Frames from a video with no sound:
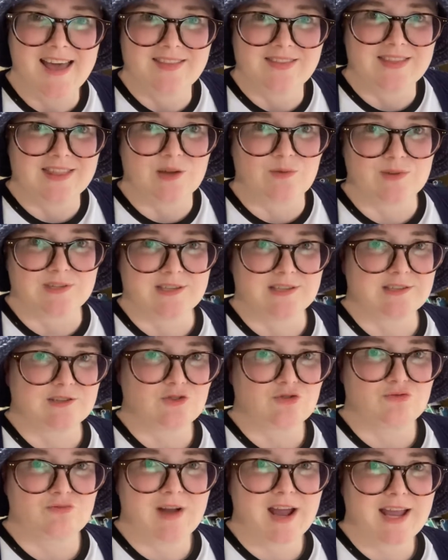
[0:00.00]
There was this
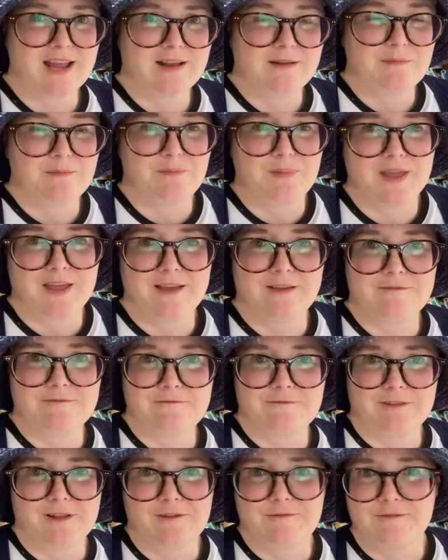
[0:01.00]
great, big,
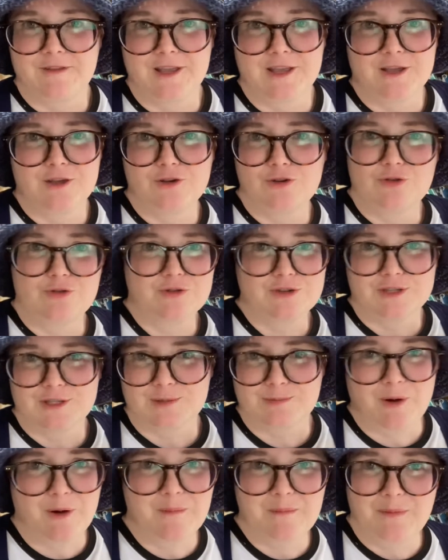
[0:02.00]
fluffy, gorgeous
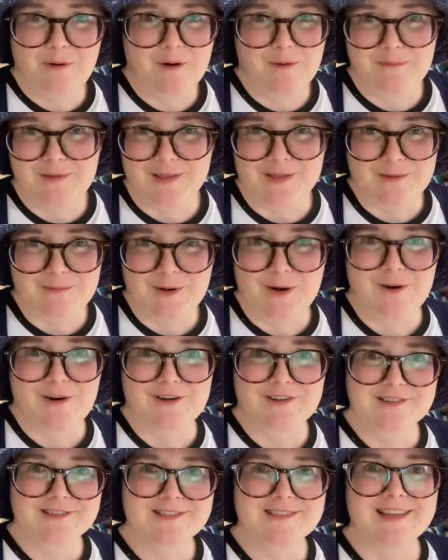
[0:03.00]
pom-pom in the
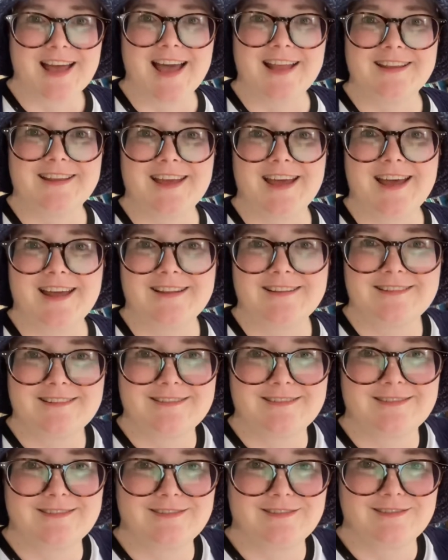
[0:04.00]
box, and yet
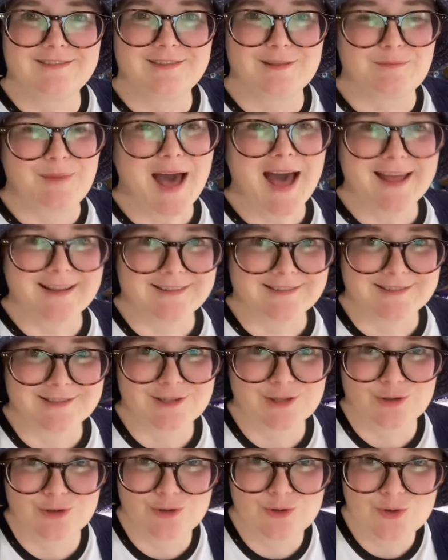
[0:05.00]
the pattern
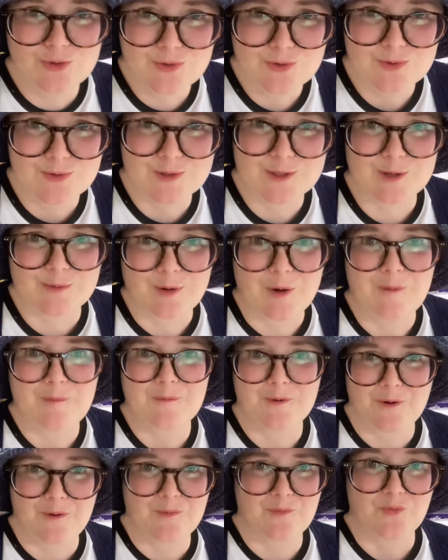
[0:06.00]
to use the
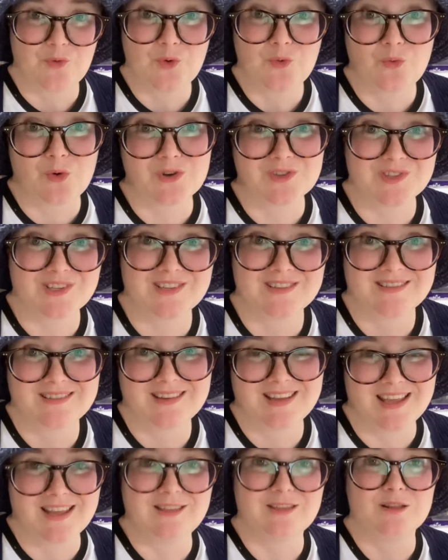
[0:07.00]
pom-pom wasn't
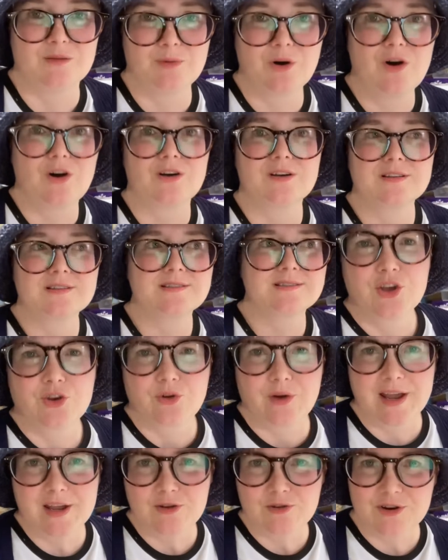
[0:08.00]
in the box.
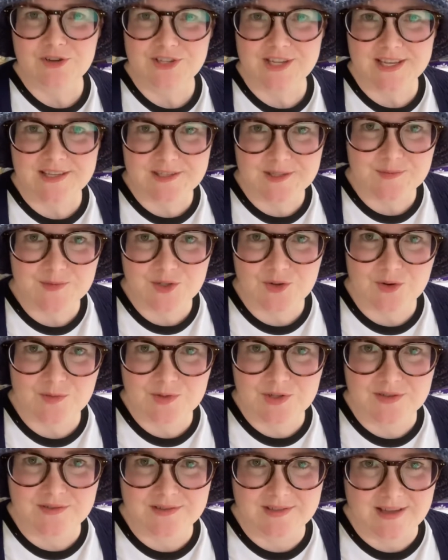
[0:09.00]
Crate Crochet
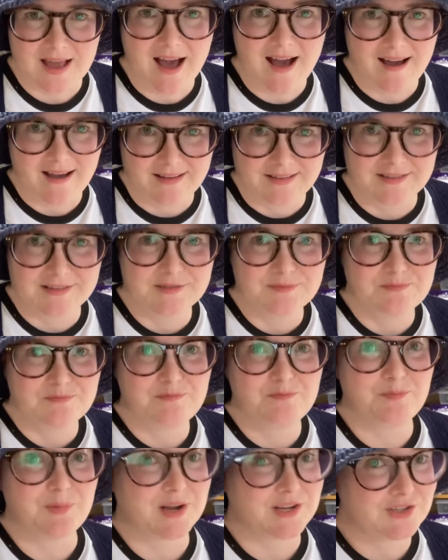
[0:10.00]
subscriptions aren't
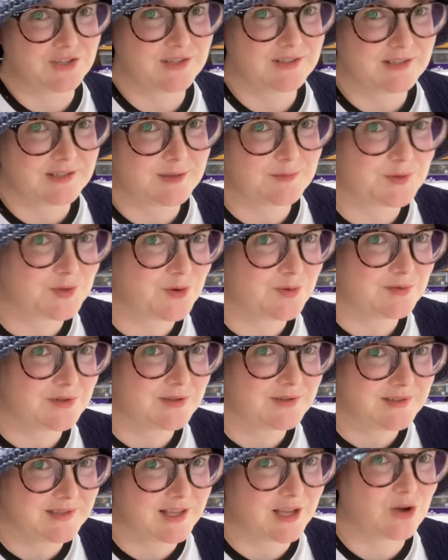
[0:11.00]
budget
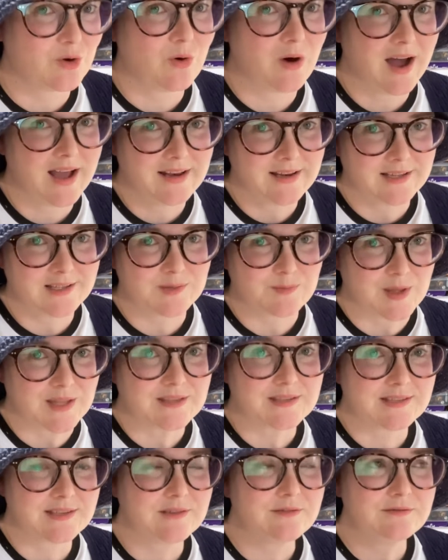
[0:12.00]
subscriptions, they're quite
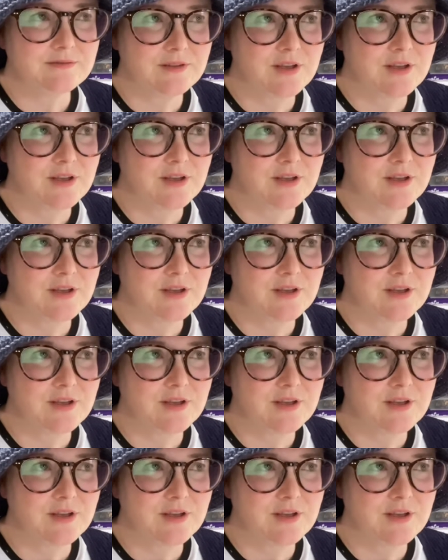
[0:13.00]
expensive.